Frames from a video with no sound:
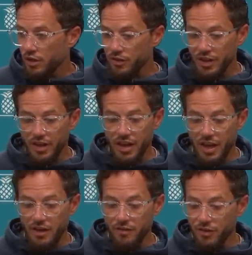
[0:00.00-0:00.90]
that
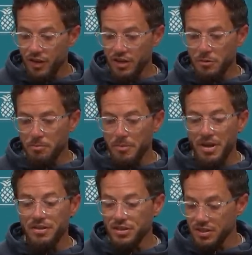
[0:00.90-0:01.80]
have an
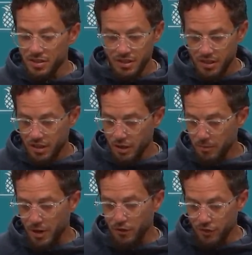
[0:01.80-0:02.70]
immense
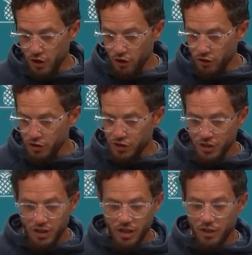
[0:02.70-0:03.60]
amount of knowledge.
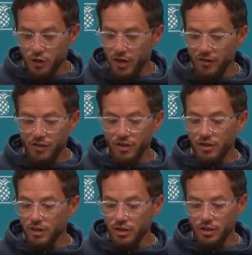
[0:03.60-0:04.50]
You have a
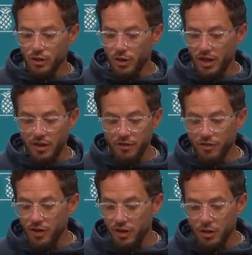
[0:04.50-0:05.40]
you have
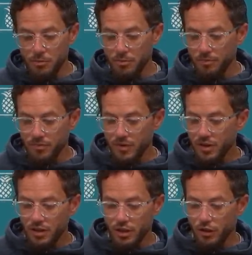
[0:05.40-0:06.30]
um,
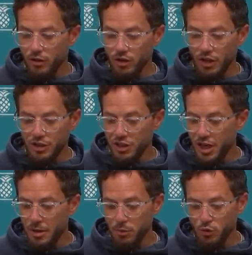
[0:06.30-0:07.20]
you know Elijah
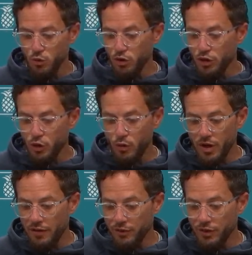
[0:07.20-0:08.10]
Campbell's really going
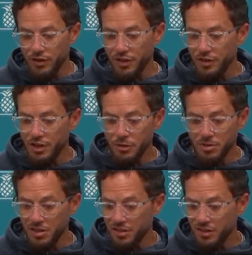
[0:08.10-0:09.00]
after it. Nik Needham's
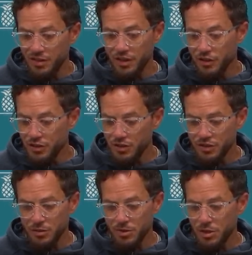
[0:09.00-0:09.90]
getting in there.
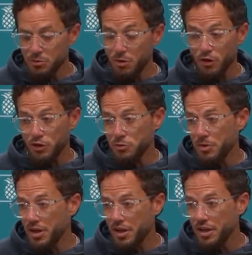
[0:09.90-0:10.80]
Sometimes Marcus
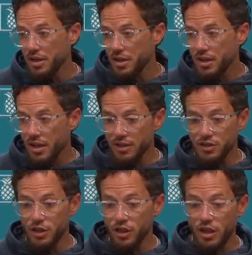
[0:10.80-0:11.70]
Maye has
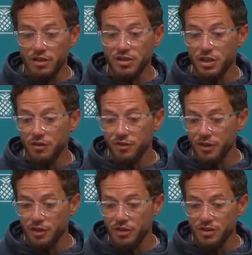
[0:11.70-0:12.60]
done a lot of stuff
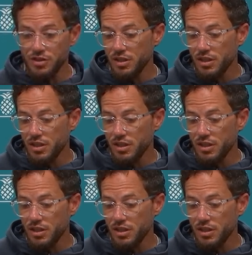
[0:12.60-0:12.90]
in this